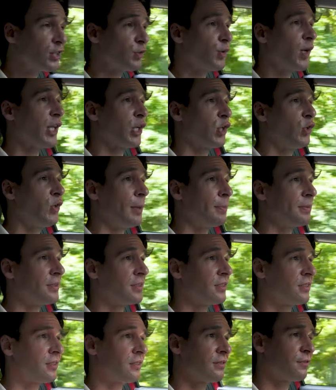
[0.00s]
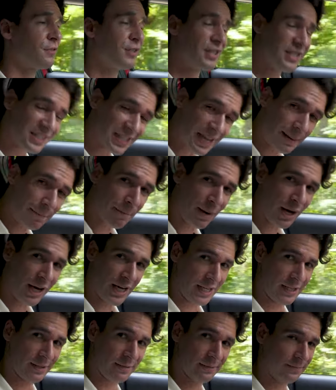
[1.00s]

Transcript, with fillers: as well equipped for the same money.